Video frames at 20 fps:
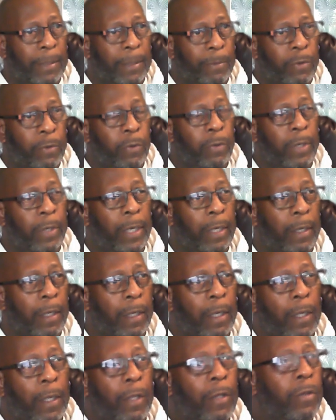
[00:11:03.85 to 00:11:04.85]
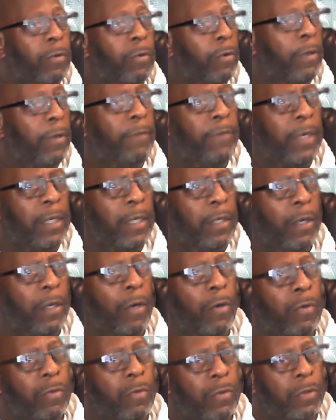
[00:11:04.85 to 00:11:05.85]
I'm creating three
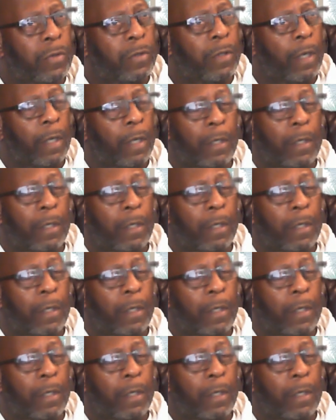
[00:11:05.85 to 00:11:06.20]
videos,